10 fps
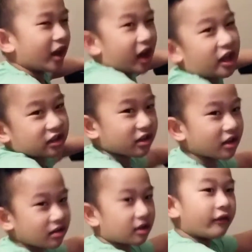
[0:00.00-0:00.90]
And
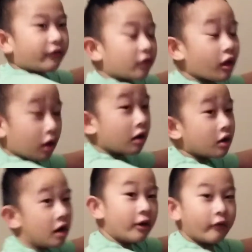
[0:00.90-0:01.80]
this is the
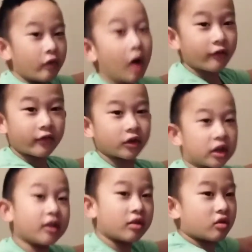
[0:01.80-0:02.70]
vlog for
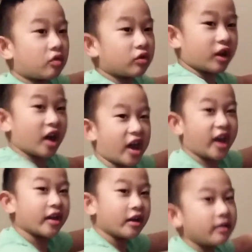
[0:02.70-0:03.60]

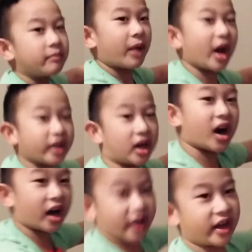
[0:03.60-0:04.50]
today. Bye,
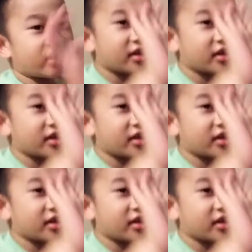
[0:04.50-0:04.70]
guys.